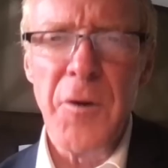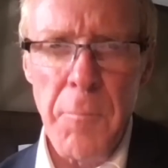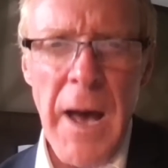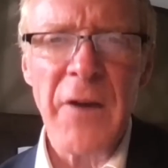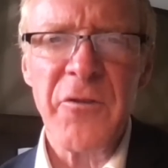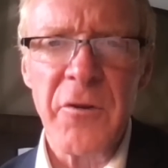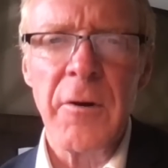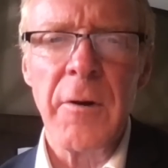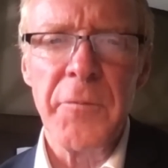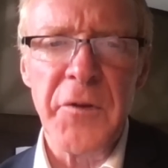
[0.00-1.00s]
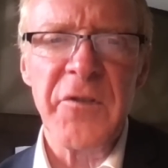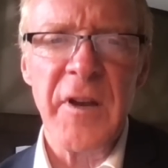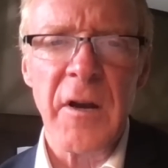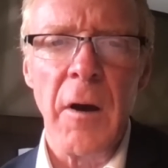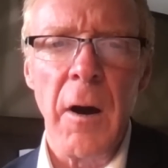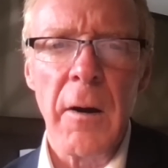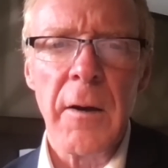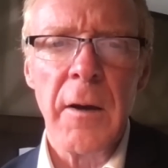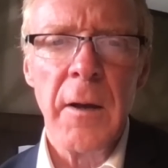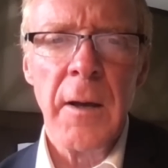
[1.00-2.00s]
the master of the
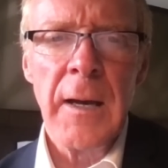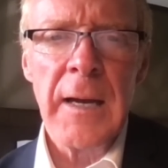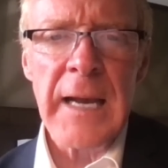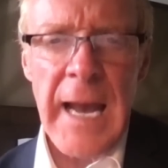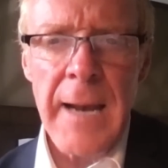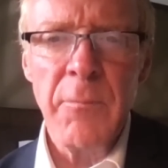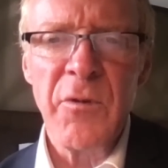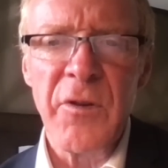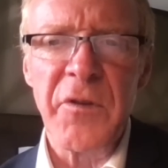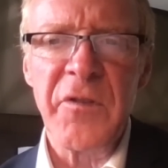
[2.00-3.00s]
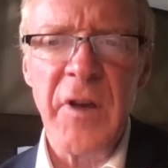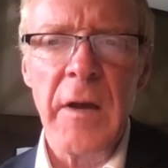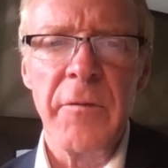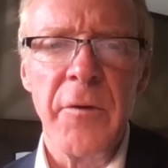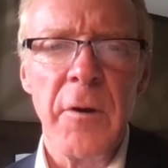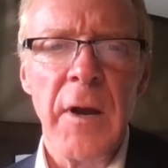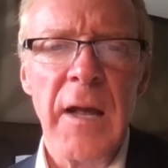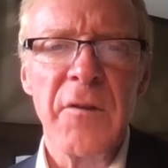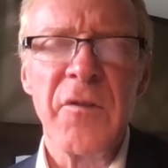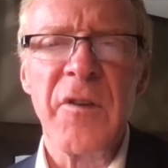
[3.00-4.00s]
synagogue, came to the Savior
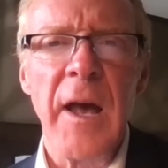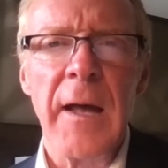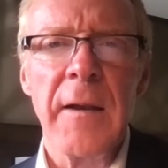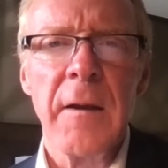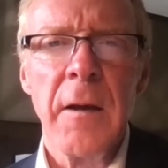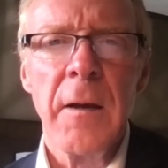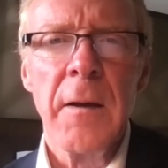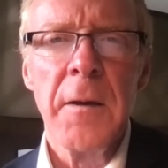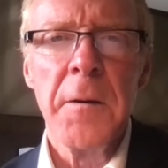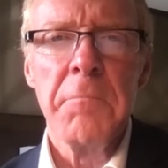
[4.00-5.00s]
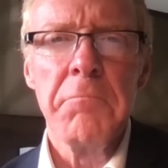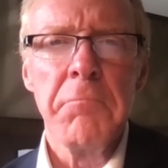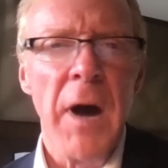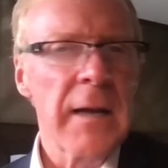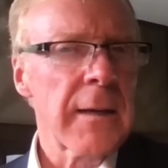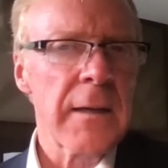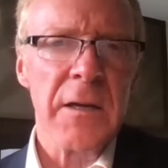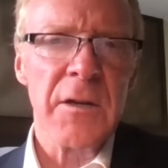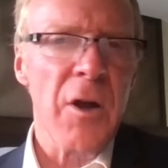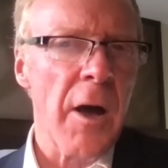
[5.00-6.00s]
and said, My
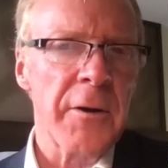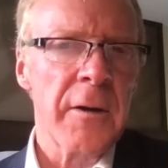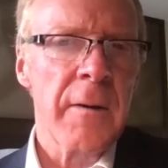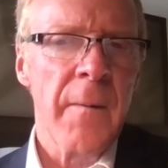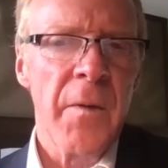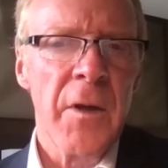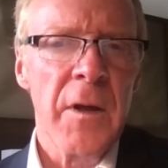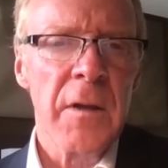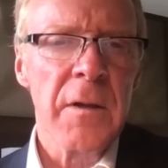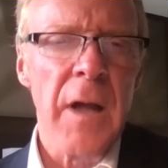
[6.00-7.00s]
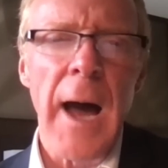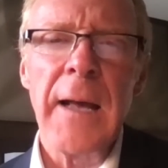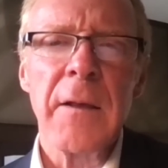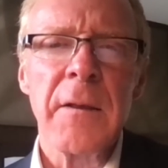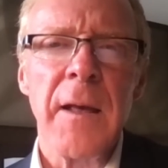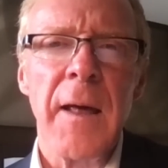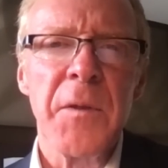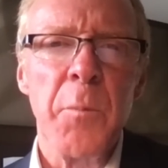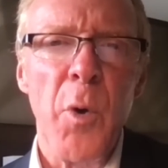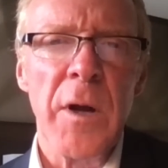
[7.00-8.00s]
little daughter lieth
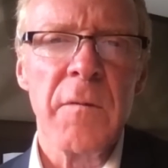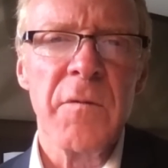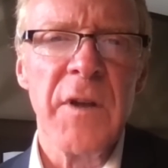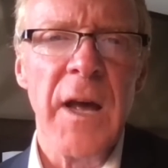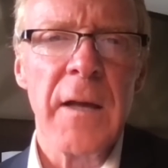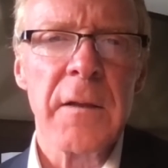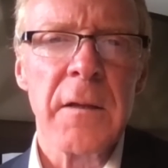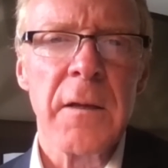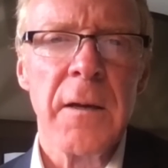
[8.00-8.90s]
at the point of death.